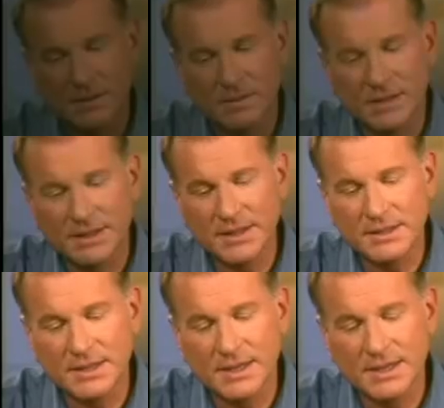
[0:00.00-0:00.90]
Well, I
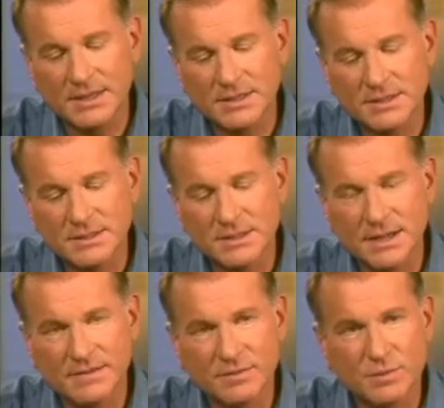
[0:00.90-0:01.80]
think the eights
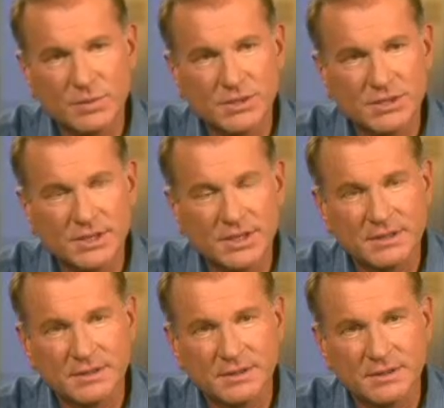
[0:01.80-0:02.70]
have to appreciate
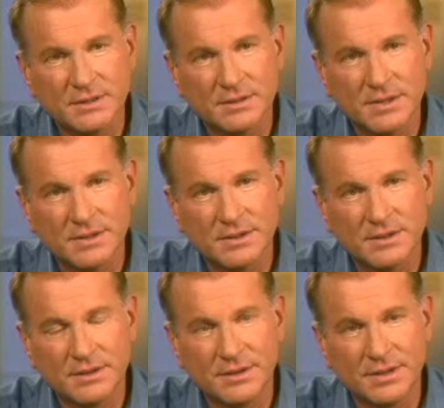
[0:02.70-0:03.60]
that
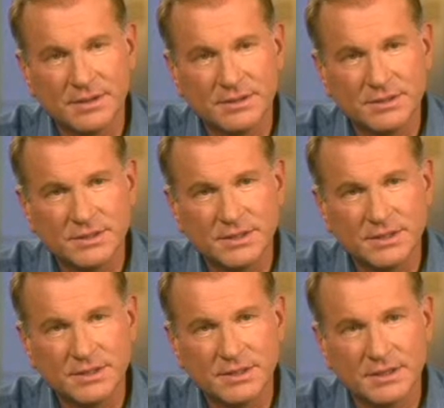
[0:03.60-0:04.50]
their
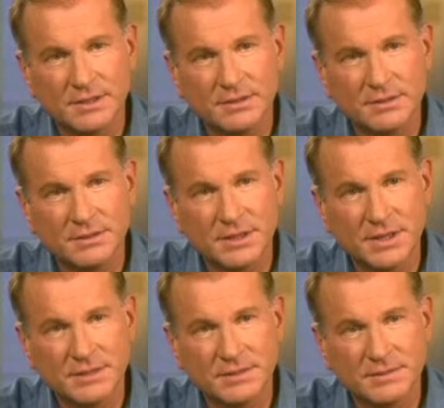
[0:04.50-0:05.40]
energy and
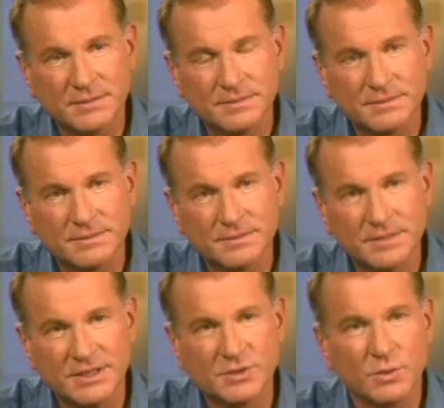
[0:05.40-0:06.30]
enthusiasm
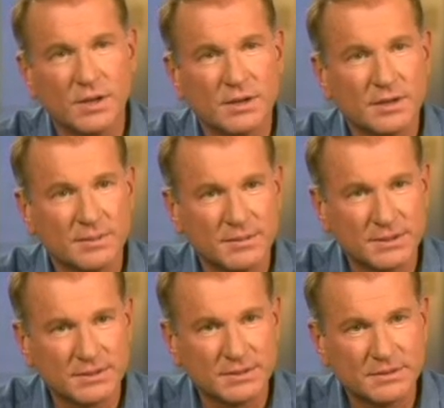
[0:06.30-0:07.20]
is welcomed
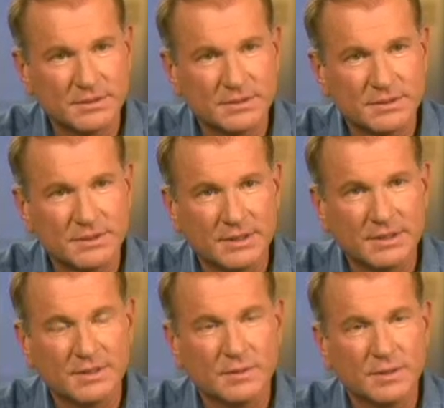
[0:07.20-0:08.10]

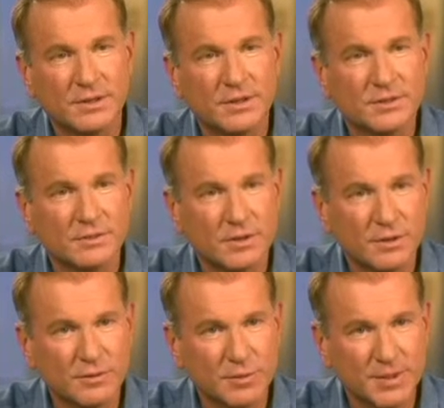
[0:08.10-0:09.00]
when it doesn't run
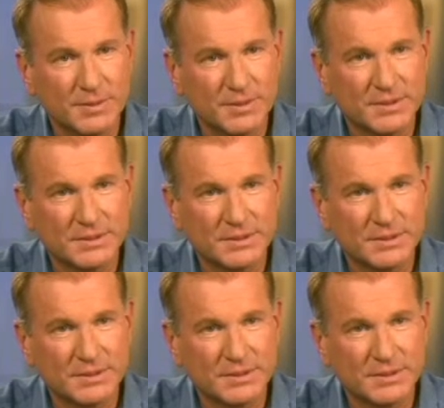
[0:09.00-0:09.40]
over people.